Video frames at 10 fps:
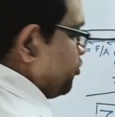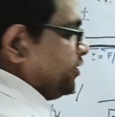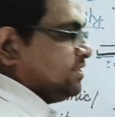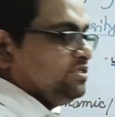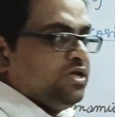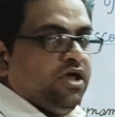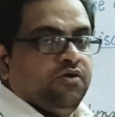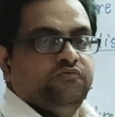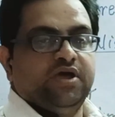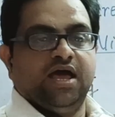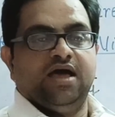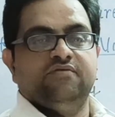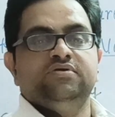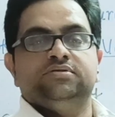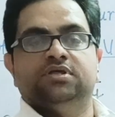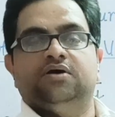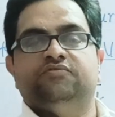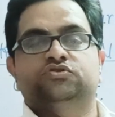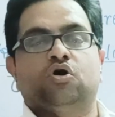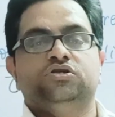poise, we have the
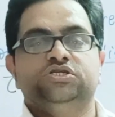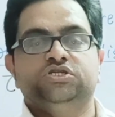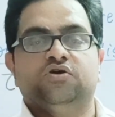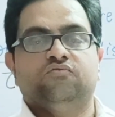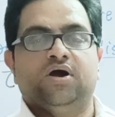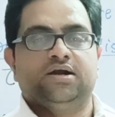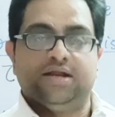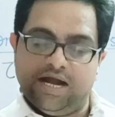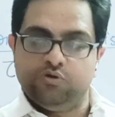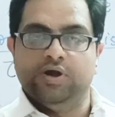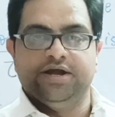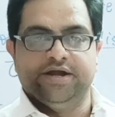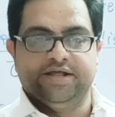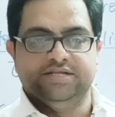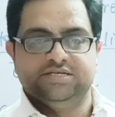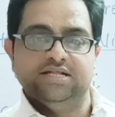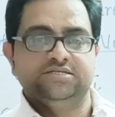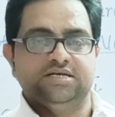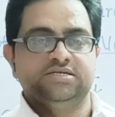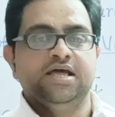viscosity of water at 20 degrees
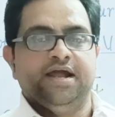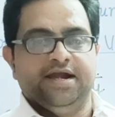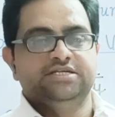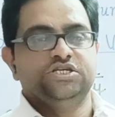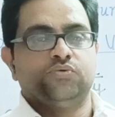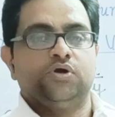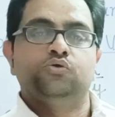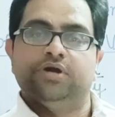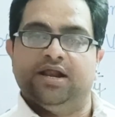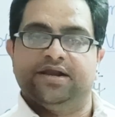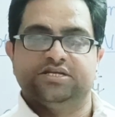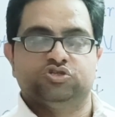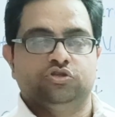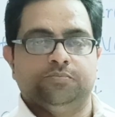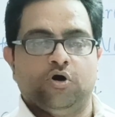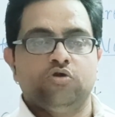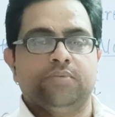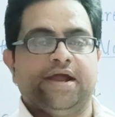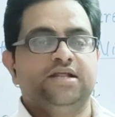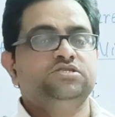Celsius. It is equal to 10 raised to the power
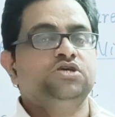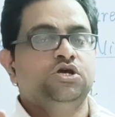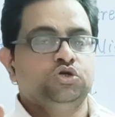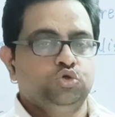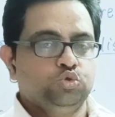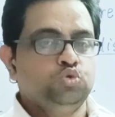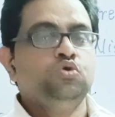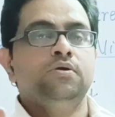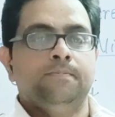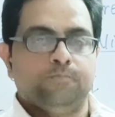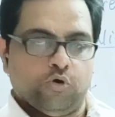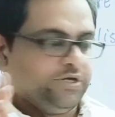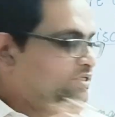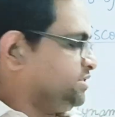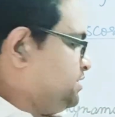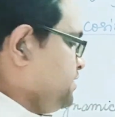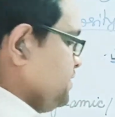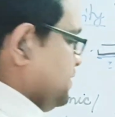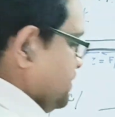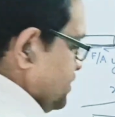minus 2 poise.
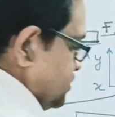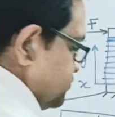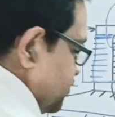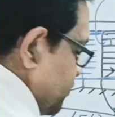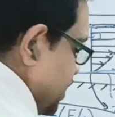For